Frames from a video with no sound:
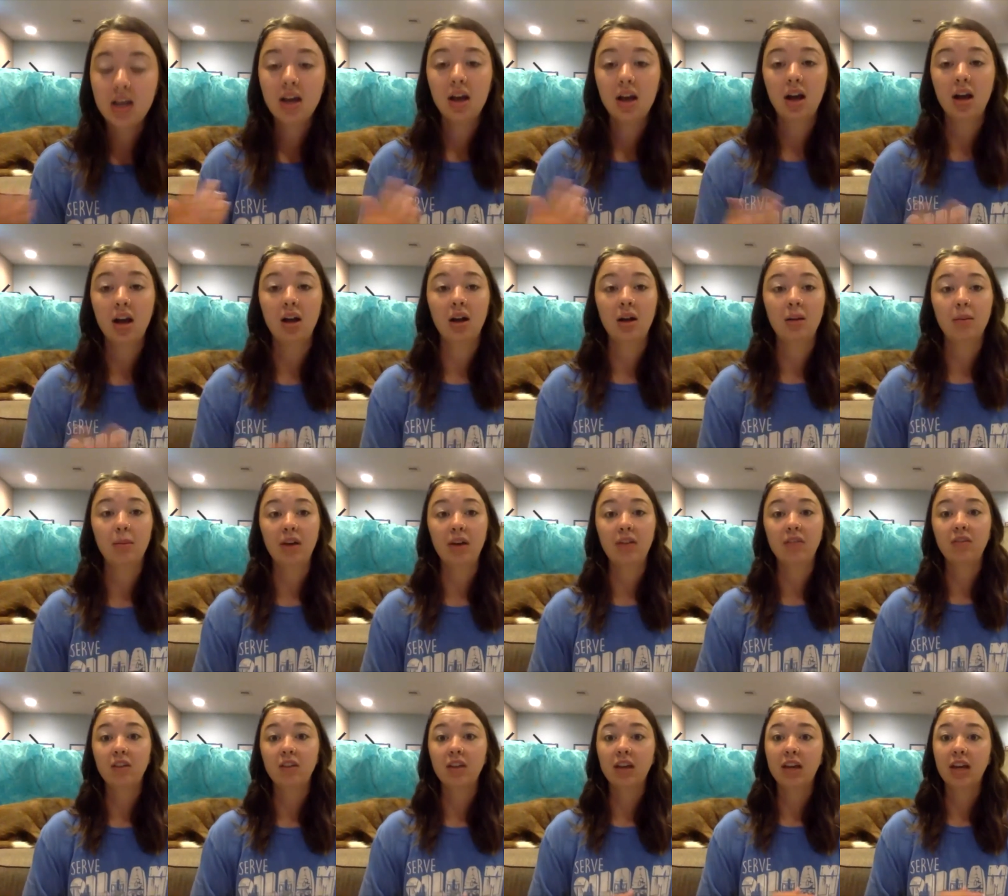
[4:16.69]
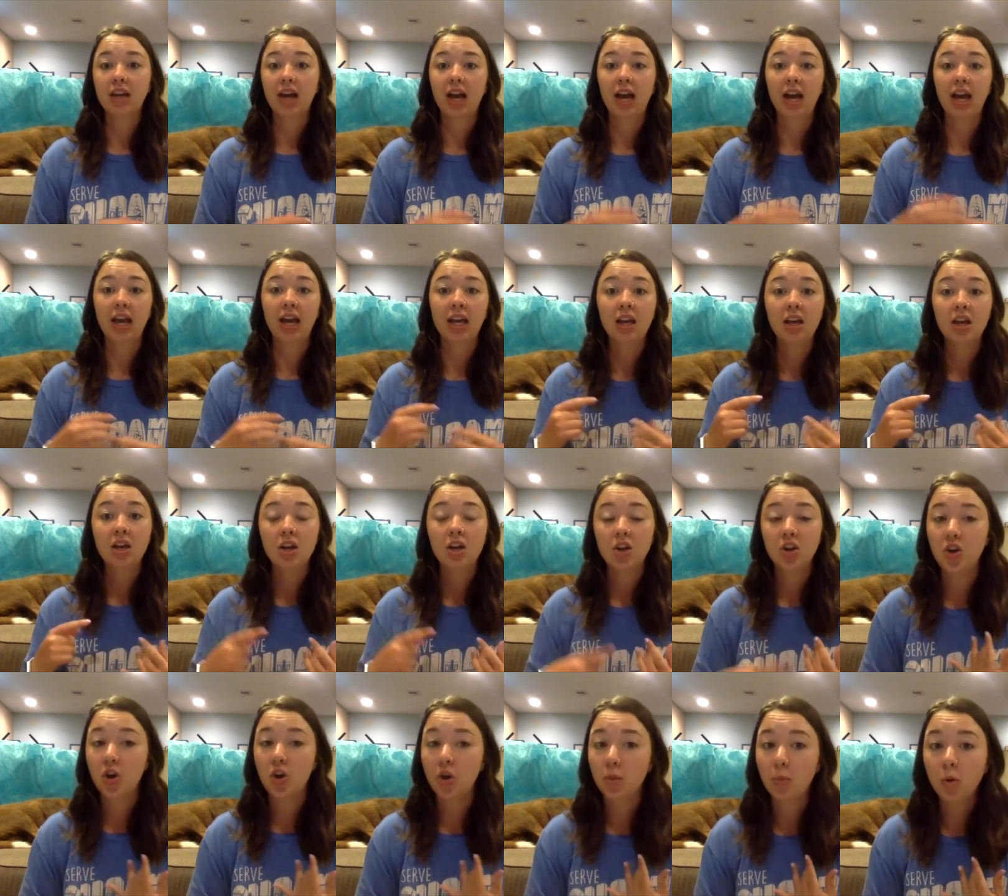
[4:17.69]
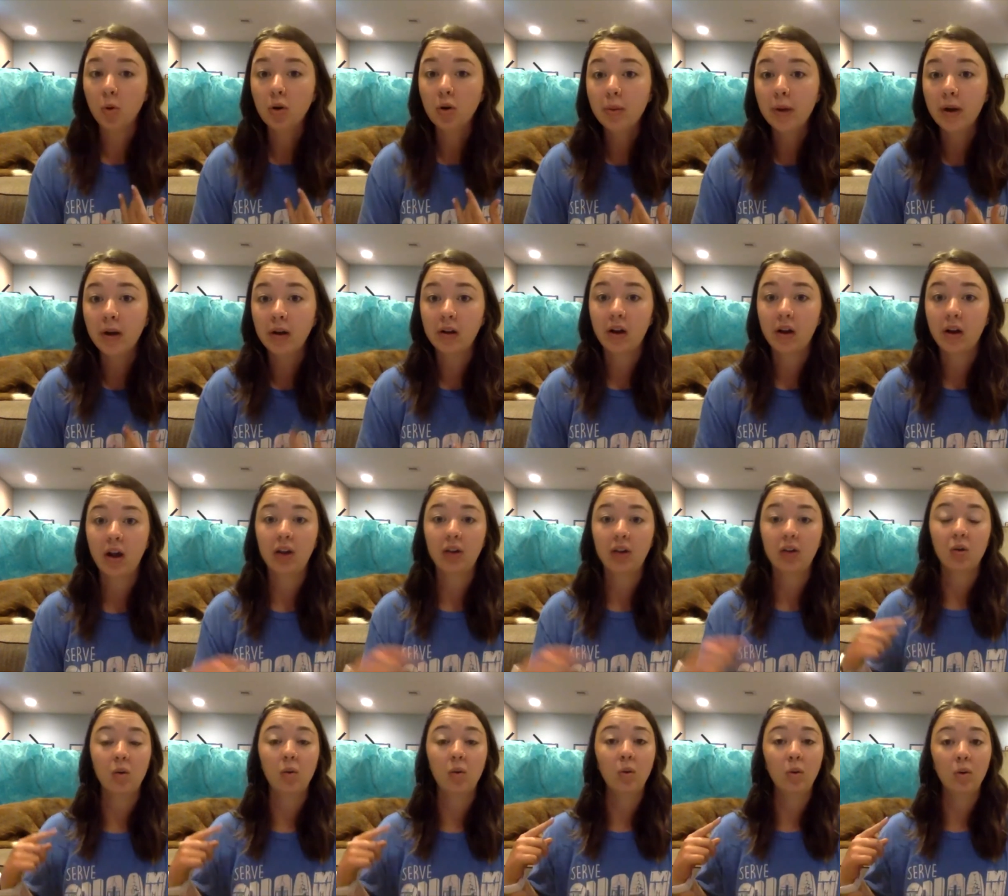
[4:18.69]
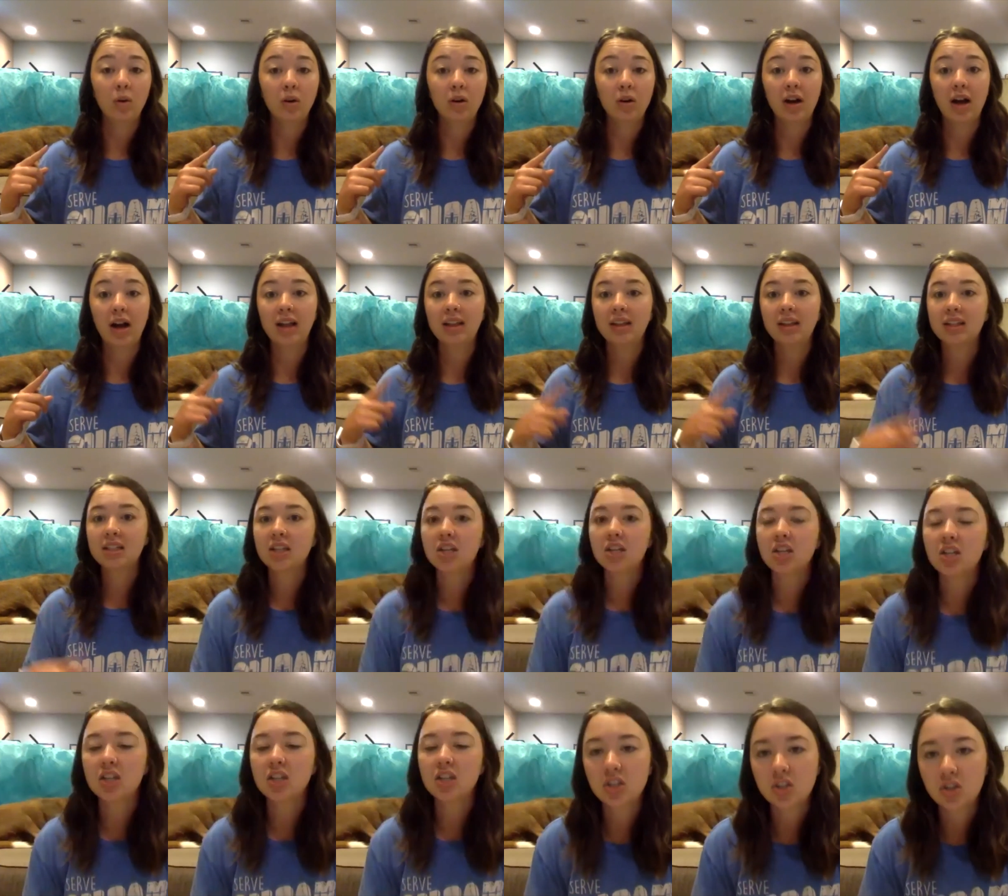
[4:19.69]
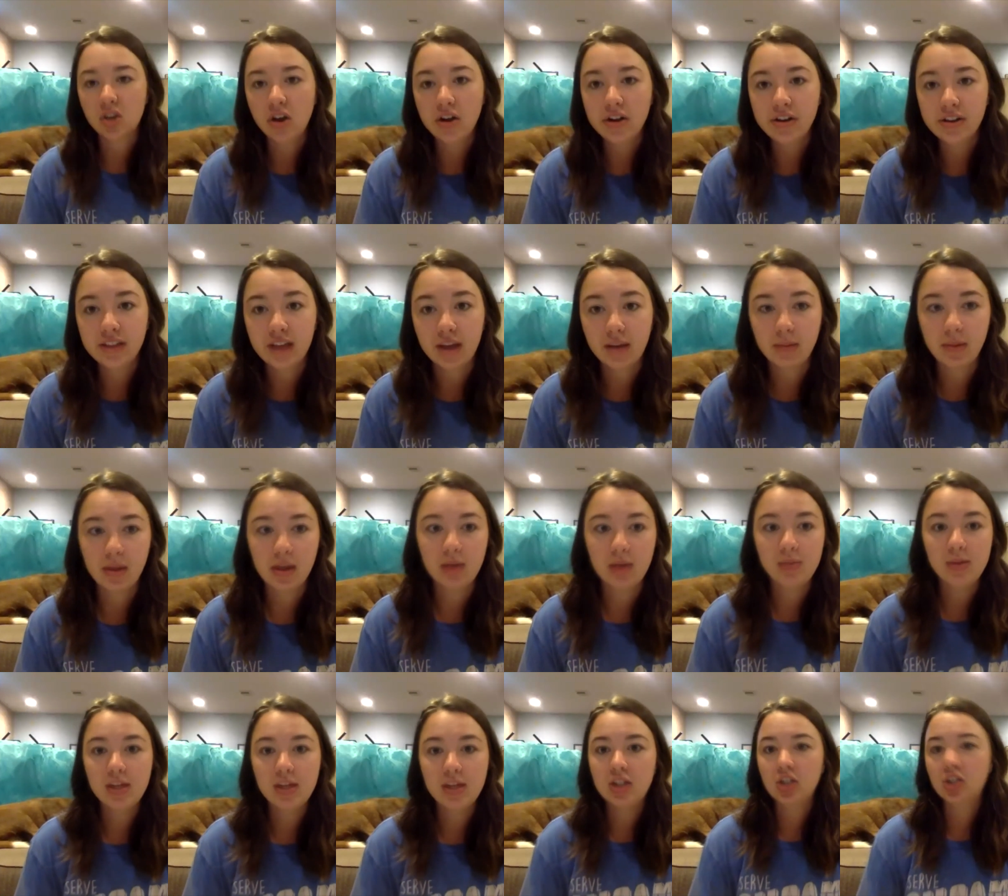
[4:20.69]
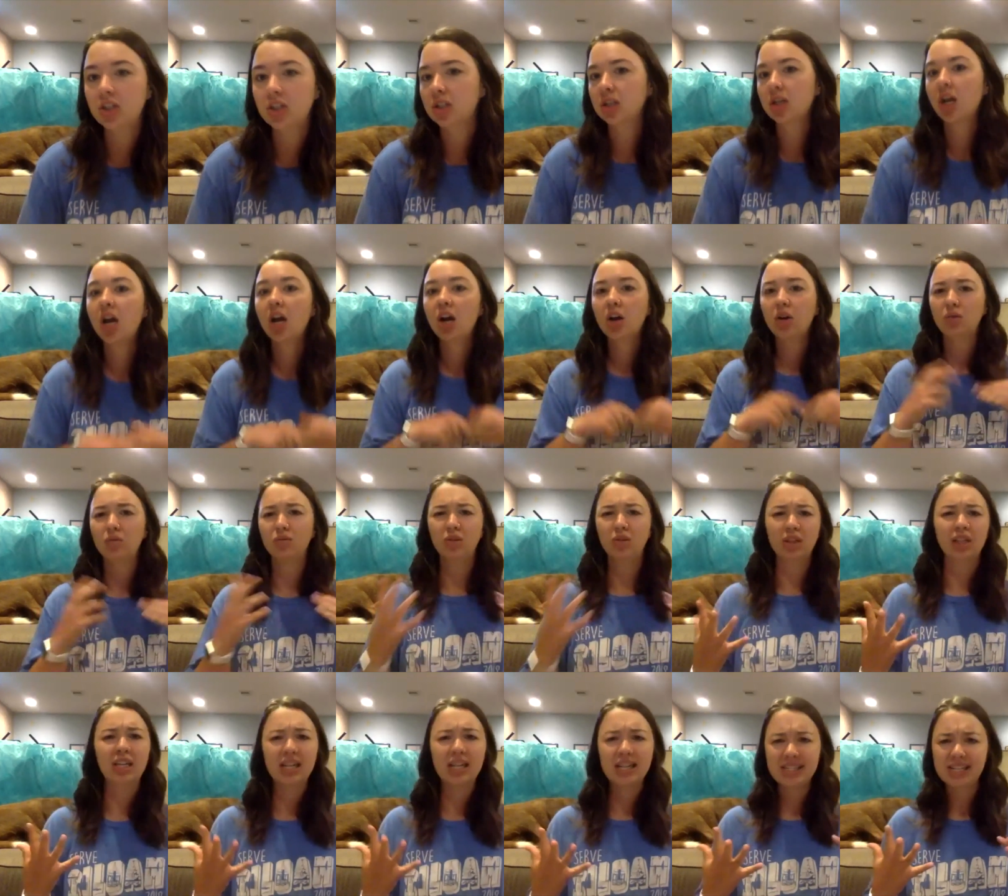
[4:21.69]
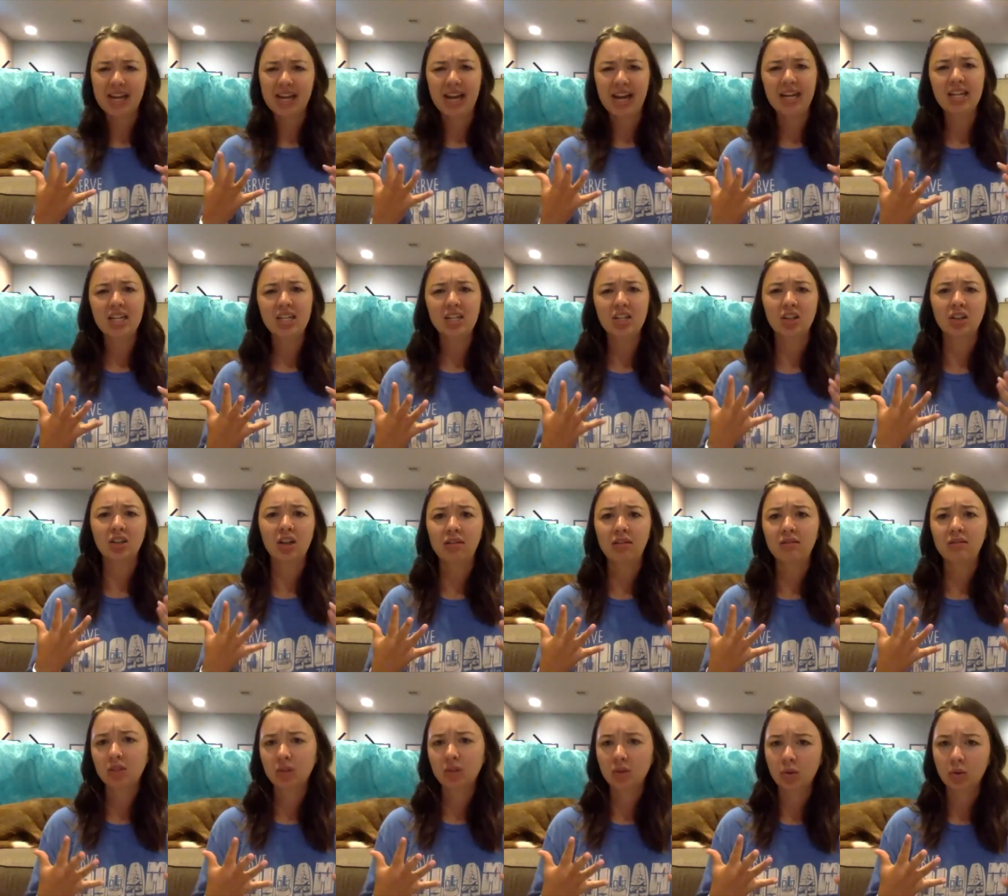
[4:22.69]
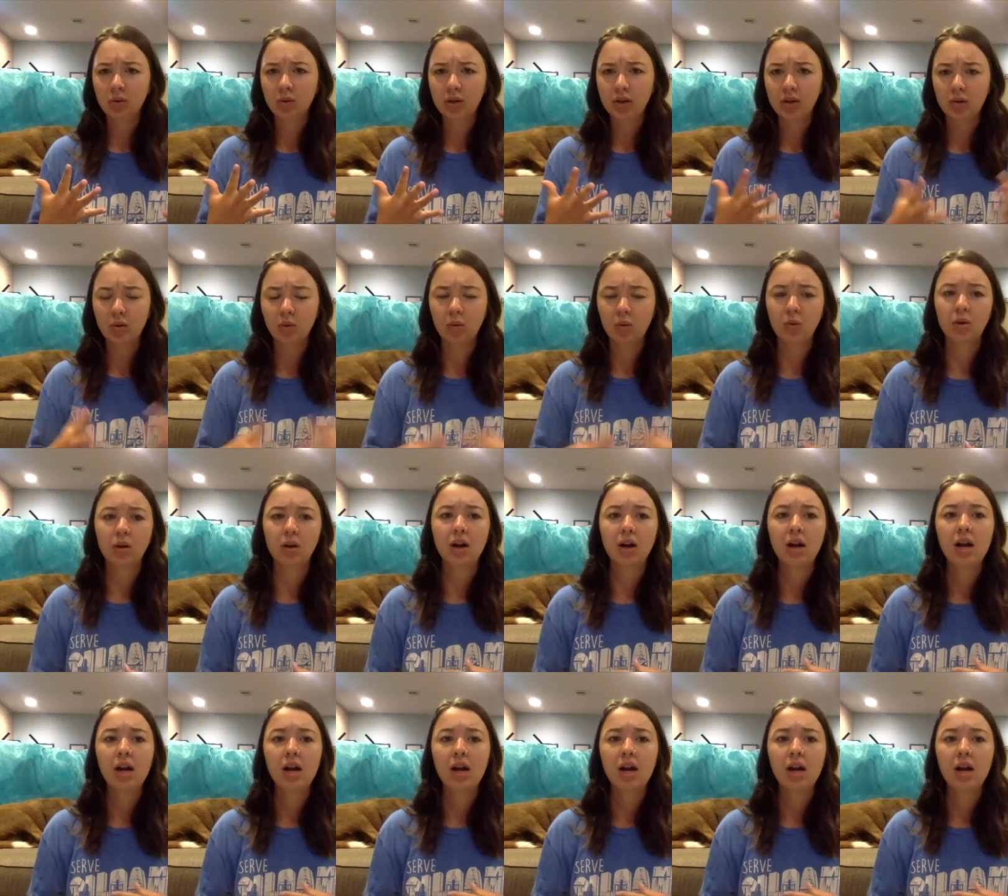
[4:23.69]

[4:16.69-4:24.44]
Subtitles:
I feel like I know more about God, or I listened to a song that made me just really excited to love the Lord, or